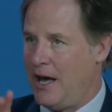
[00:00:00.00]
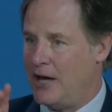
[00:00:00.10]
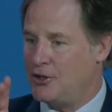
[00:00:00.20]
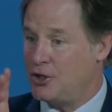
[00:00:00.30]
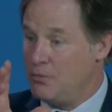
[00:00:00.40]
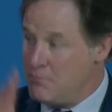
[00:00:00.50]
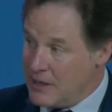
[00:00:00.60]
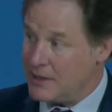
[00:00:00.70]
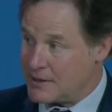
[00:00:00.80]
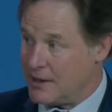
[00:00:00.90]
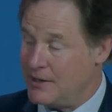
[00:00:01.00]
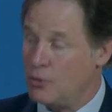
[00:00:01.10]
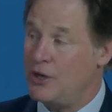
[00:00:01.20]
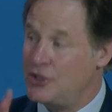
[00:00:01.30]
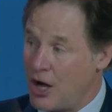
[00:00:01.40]
and humility that
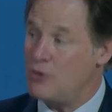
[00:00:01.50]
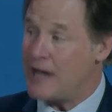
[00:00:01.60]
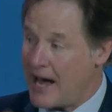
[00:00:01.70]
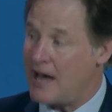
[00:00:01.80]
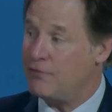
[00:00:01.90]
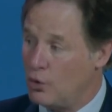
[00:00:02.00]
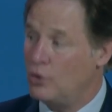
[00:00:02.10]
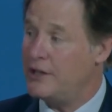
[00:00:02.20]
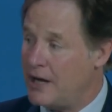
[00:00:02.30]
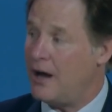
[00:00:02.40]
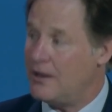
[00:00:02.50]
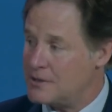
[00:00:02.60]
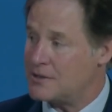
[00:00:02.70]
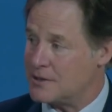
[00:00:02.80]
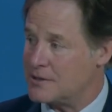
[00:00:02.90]
we don't have all the
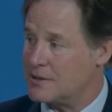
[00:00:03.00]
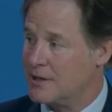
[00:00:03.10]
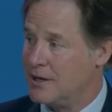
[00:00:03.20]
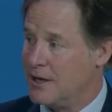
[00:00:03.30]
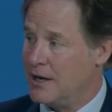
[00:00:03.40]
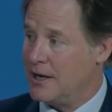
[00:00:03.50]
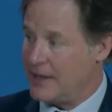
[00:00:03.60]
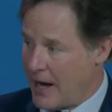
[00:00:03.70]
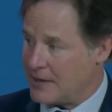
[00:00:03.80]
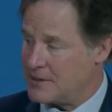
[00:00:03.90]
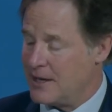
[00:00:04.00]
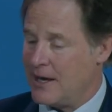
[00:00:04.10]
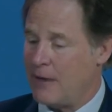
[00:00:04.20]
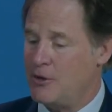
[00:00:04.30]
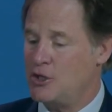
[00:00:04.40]
answers yeah. yet.
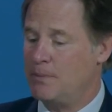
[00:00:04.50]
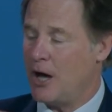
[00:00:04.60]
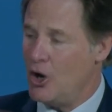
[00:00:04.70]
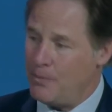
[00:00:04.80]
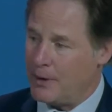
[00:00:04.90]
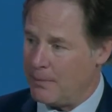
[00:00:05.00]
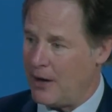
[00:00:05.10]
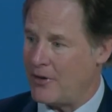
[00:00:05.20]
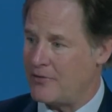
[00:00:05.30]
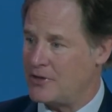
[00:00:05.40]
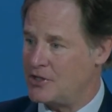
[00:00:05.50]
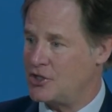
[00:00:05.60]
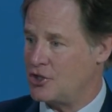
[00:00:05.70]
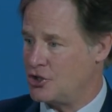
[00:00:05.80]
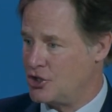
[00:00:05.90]
And we should be open about that, that this
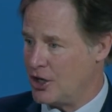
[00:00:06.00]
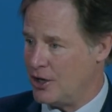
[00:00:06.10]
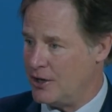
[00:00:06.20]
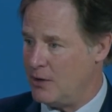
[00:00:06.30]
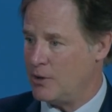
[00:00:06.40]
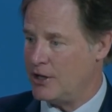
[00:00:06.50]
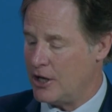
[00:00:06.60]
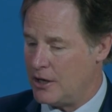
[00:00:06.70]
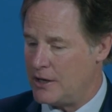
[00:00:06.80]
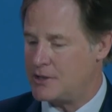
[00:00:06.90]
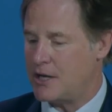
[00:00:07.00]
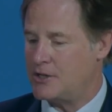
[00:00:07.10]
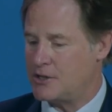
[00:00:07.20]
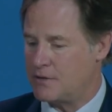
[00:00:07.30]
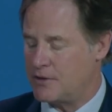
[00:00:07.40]
is a journey, we're in the early
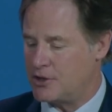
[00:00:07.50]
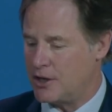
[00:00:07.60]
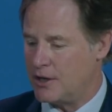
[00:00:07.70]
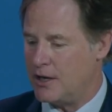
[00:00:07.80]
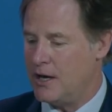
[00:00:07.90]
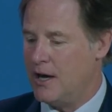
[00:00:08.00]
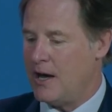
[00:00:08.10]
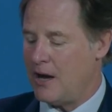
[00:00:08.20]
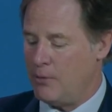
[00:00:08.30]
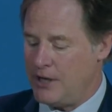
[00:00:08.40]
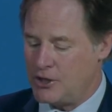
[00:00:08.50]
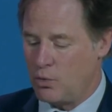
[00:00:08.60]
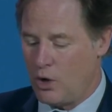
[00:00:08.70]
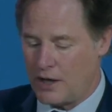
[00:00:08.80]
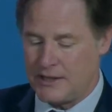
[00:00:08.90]
stages of the journey, and we need to
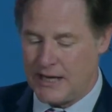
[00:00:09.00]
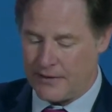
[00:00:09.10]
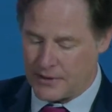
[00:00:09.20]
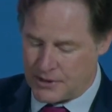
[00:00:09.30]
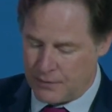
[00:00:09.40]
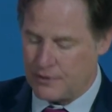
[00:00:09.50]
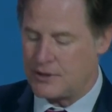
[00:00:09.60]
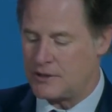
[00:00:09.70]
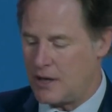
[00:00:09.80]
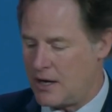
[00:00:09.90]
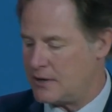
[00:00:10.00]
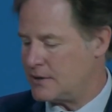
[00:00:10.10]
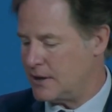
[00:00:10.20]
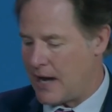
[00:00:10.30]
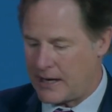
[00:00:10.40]
work together civil
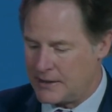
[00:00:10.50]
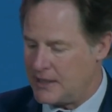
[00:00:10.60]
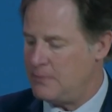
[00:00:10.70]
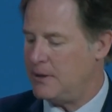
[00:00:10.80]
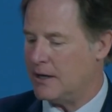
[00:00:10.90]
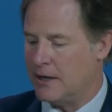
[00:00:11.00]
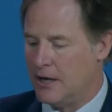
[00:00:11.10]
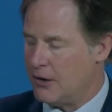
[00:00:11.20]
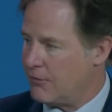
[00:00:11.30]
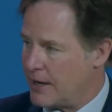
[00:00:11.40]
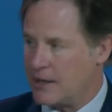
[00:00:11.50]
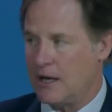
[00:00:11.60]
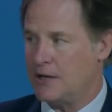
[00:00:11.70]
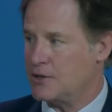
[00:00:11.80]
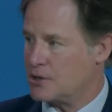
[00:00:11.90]
society, academia,
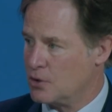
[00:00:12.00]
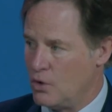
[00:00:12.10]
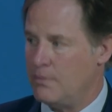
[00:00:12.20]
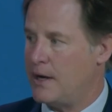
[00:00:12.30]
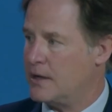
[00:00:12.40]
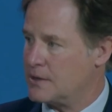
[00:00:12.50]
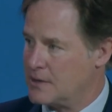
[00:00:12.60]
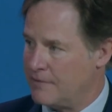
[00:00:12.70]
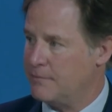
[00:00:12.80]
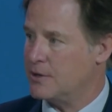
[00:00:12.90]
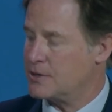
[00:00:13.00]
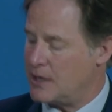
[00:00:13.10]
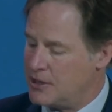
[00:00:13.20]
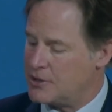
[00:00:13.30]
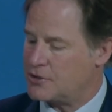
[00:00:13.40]
regulators, lawmakers, governments,
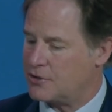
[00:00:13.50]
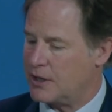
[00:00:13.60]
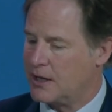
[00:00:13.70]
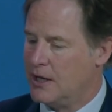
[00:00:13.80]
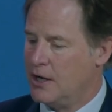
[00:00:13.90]
industry